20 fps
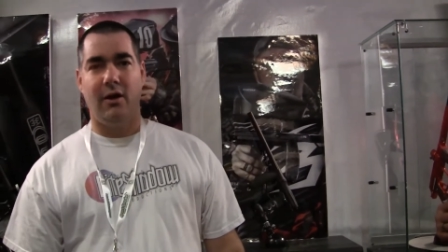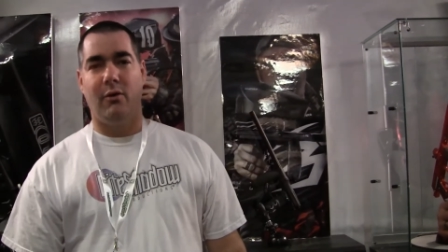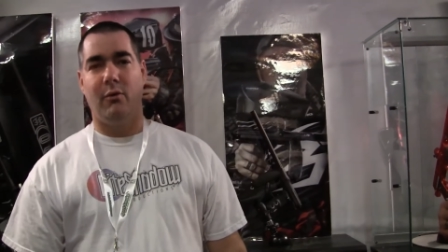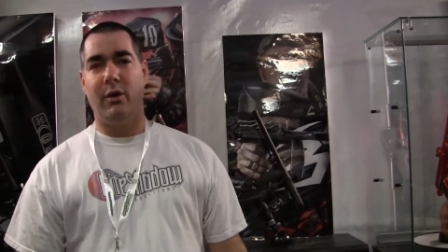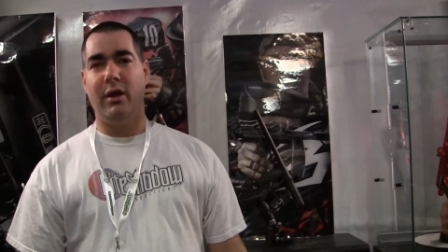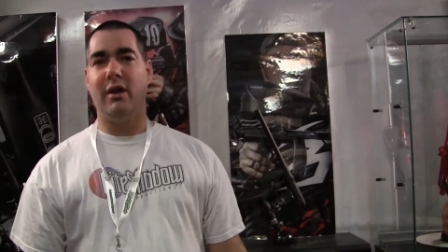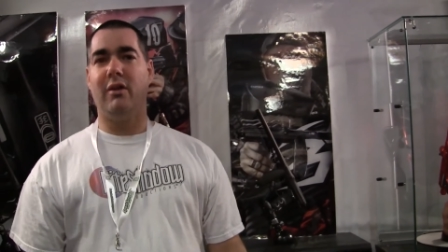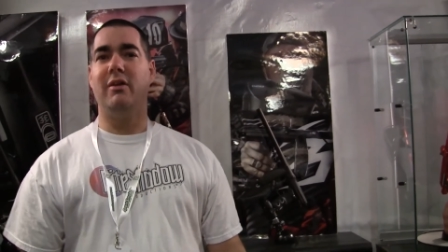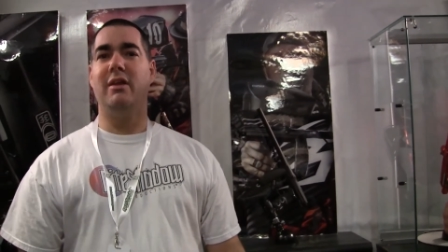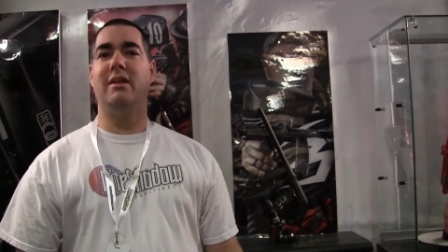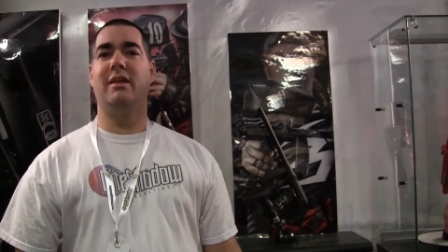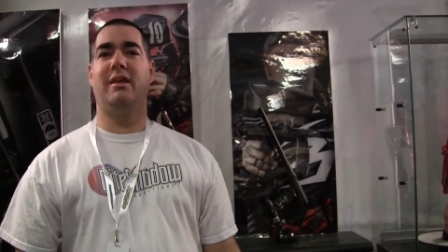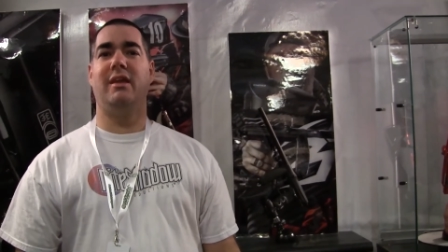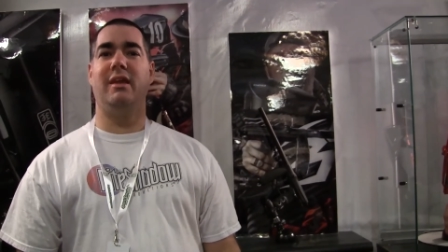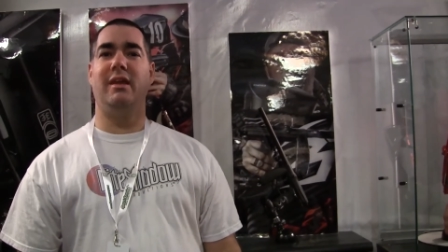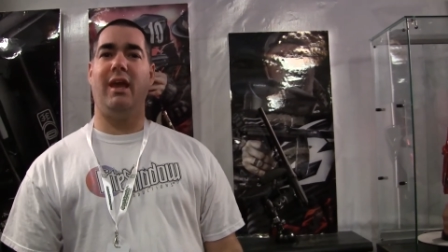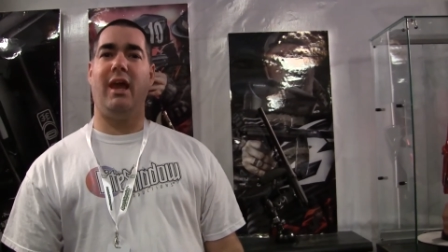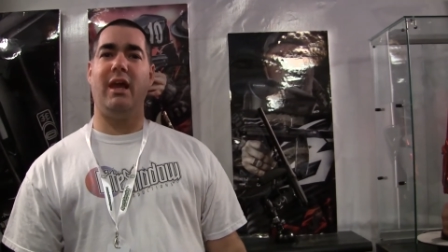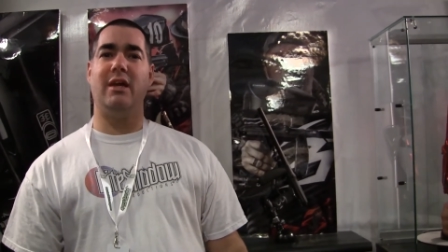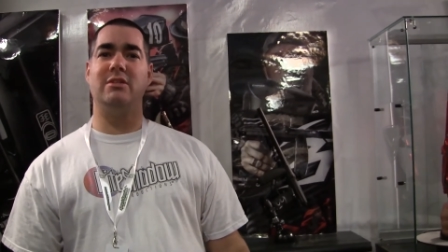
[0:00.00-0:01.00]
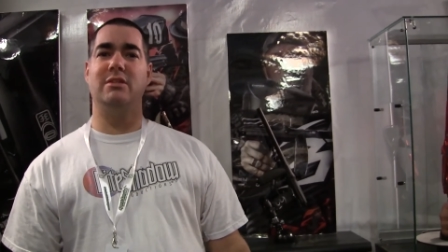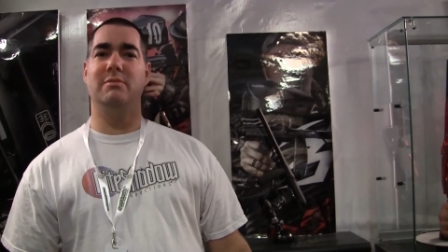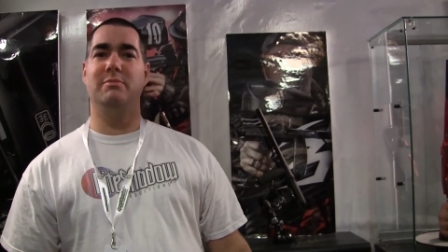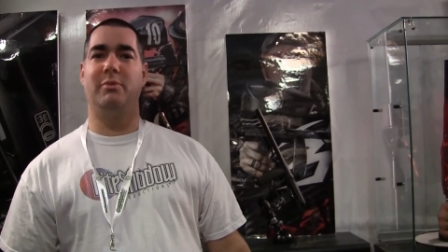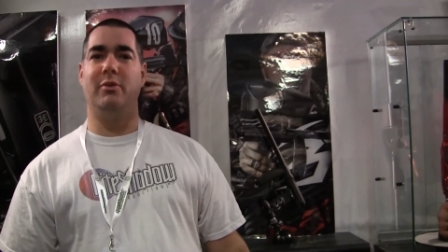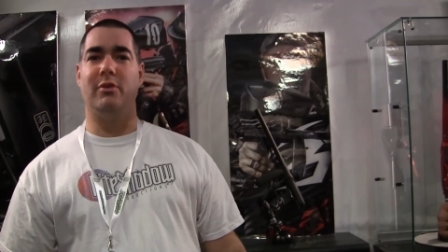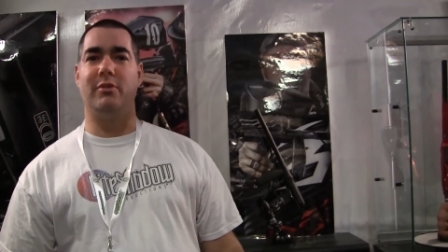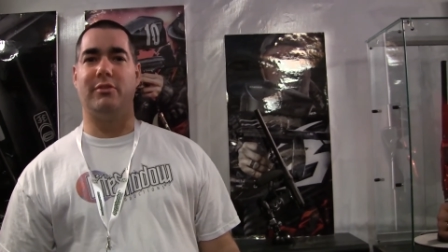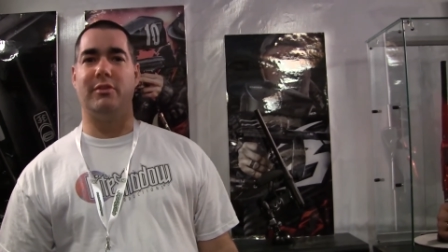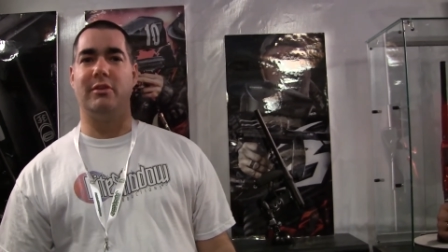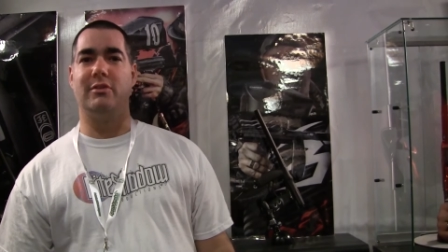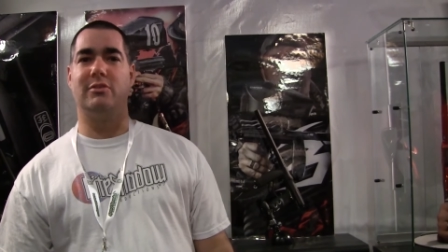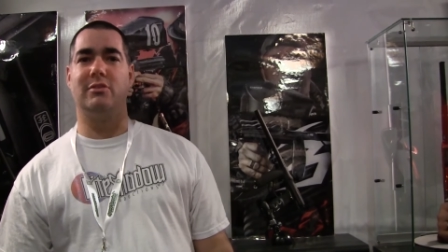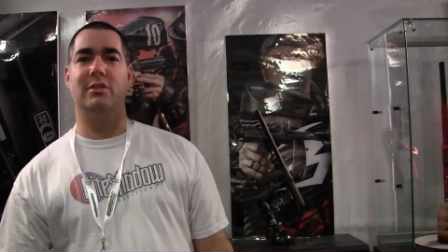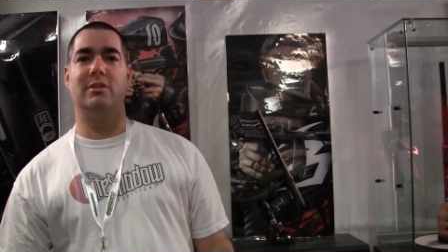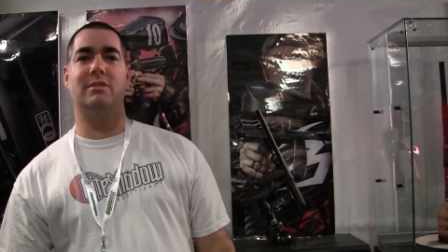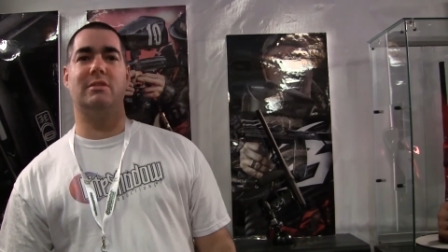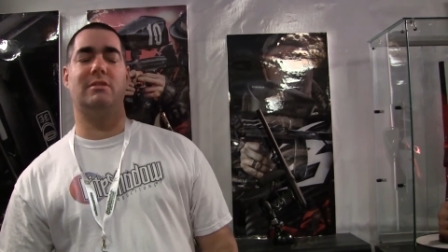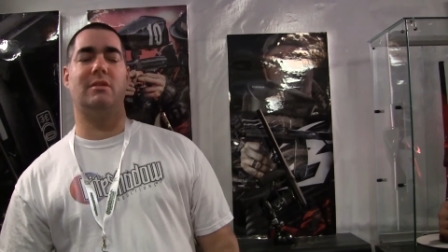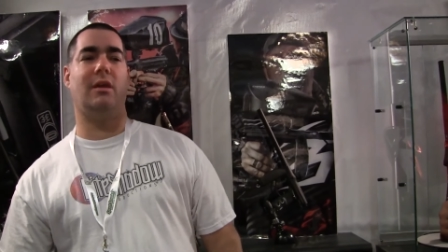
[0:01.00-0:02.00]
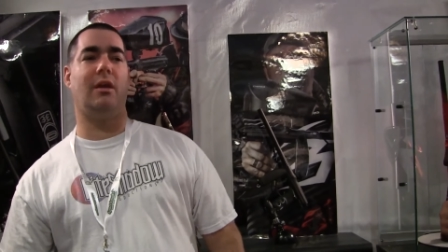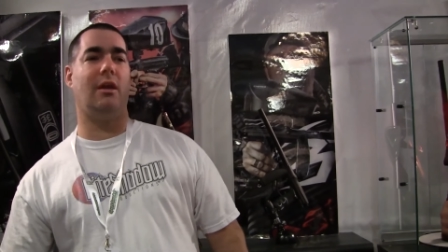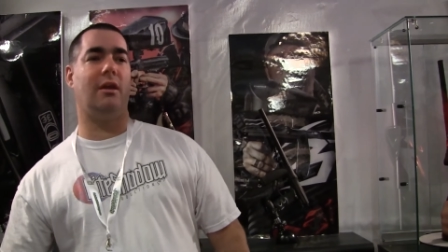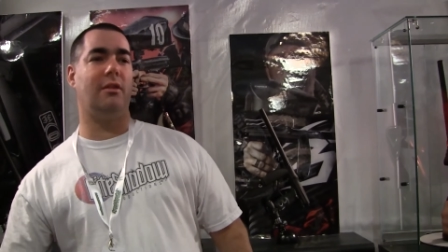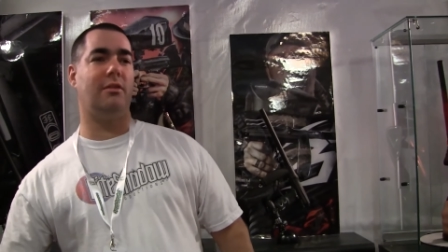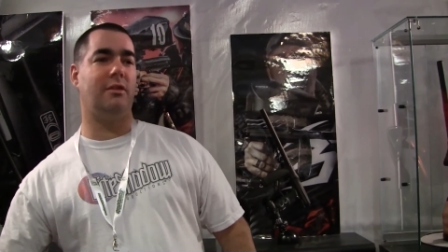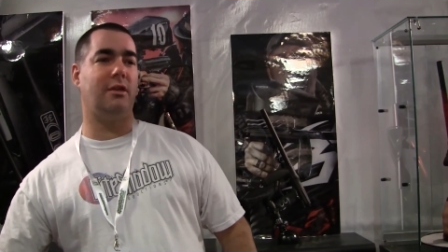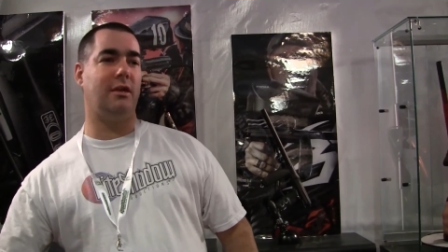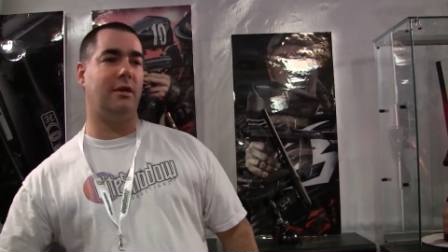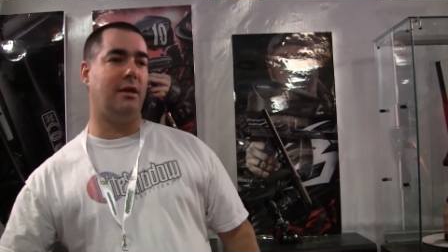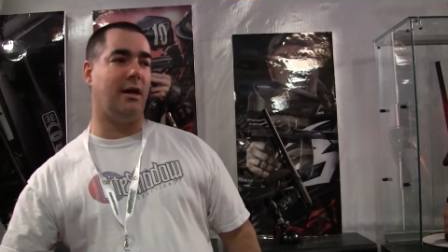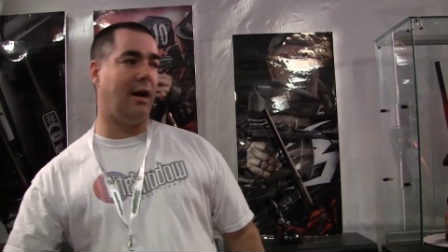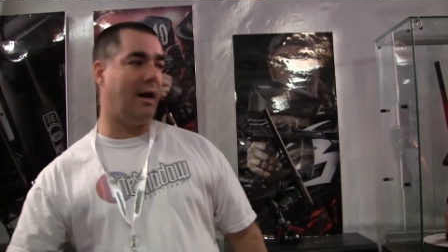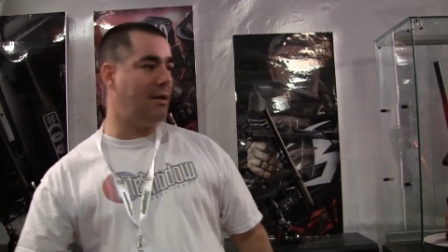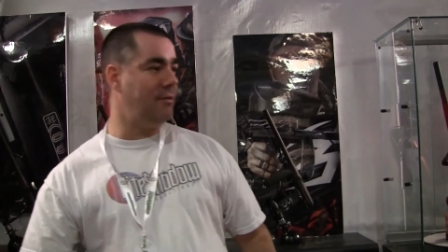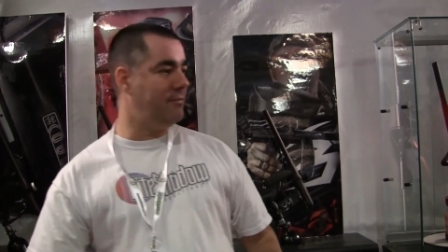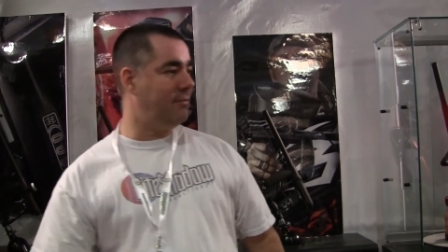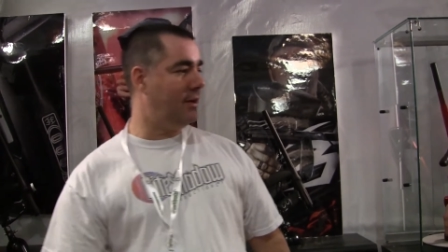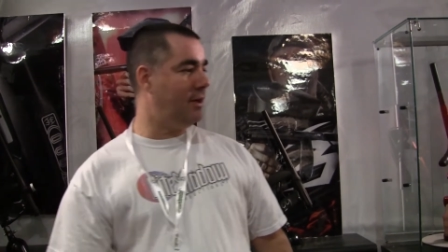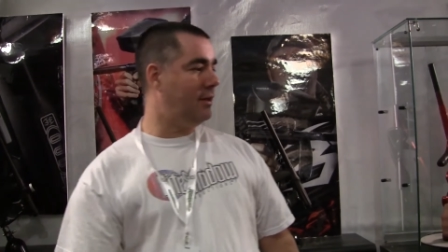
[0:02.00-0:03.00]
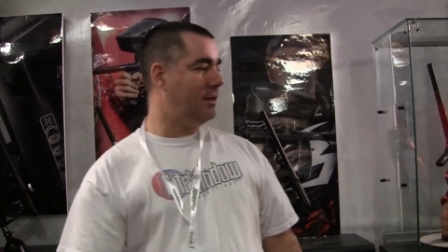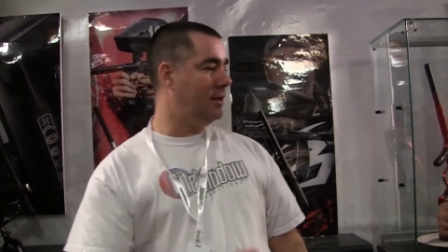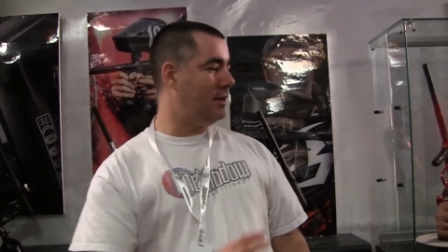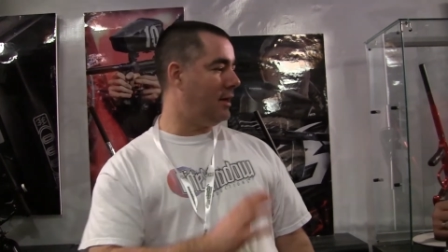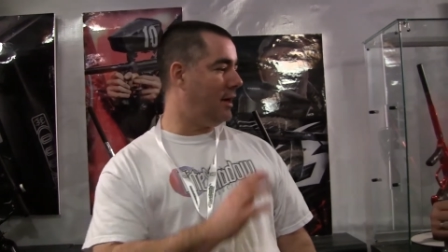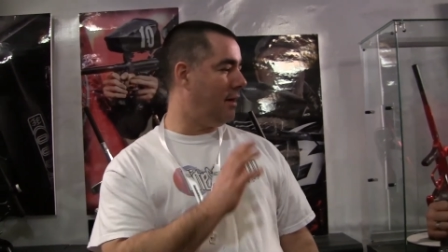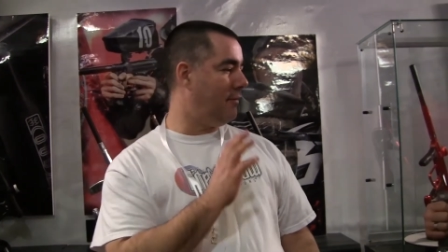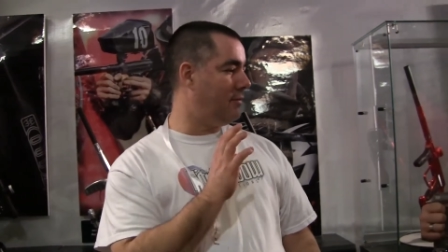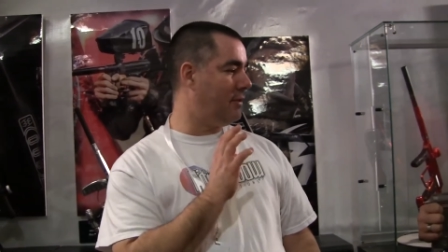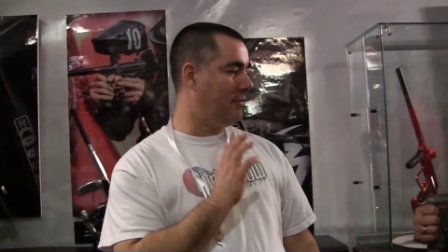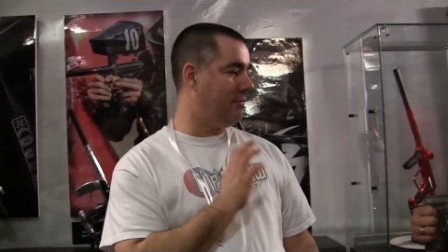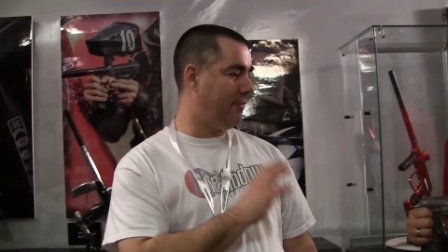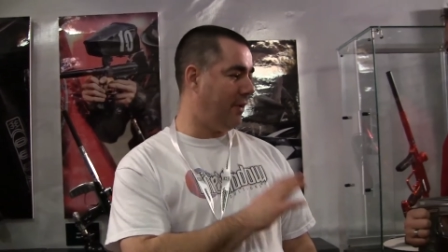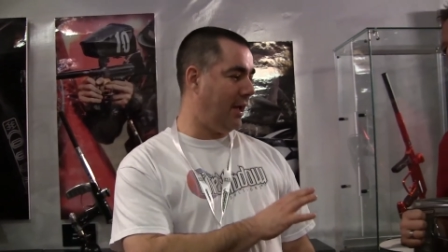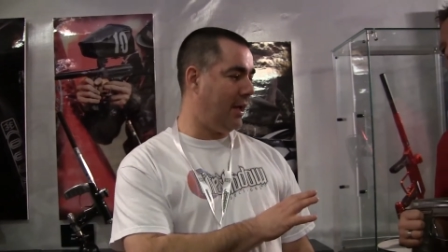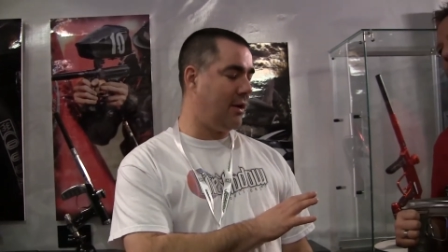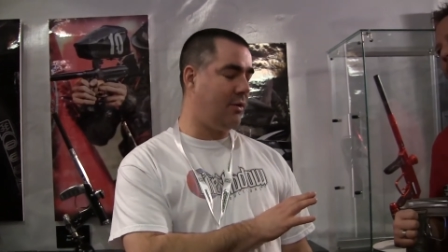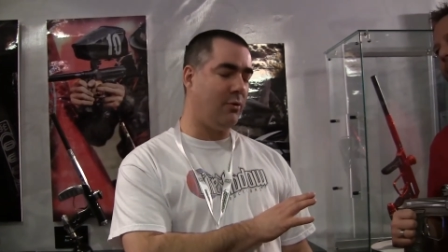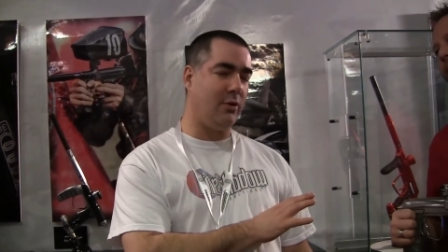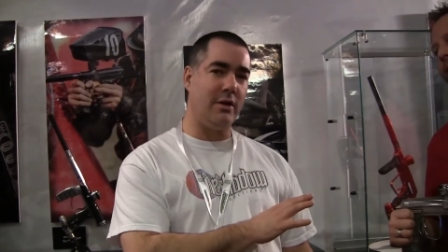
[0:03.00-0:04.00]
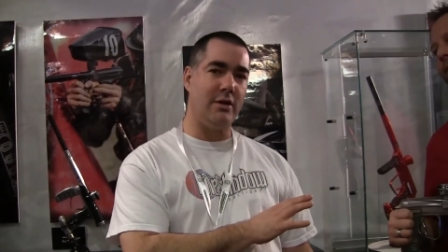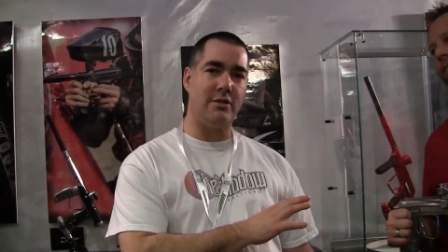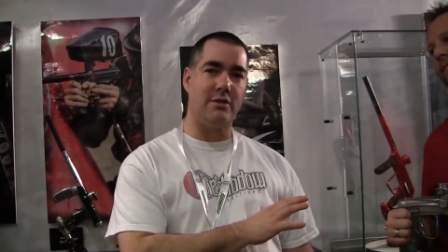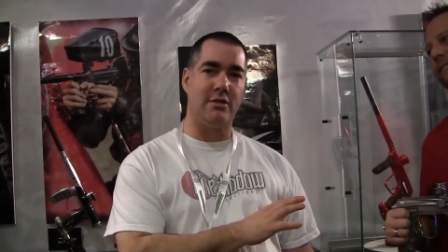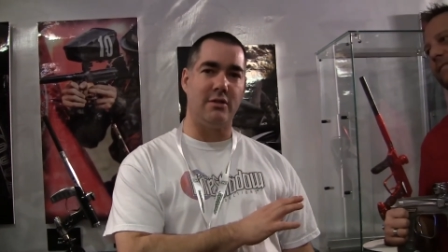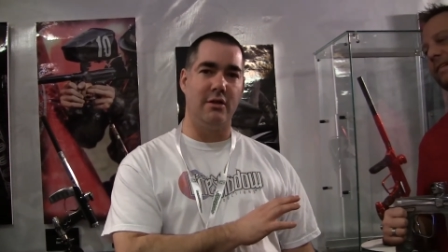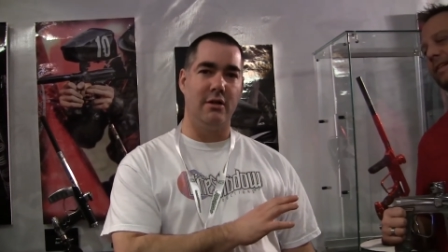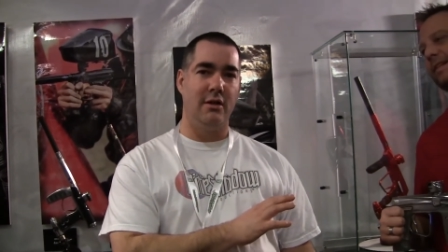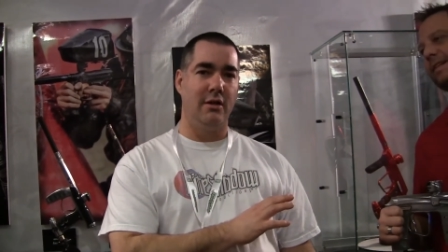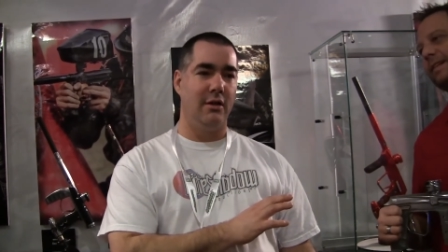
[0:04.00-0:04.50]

We are in the KEE Action booth. You just saw the unveiling of the Vanquish.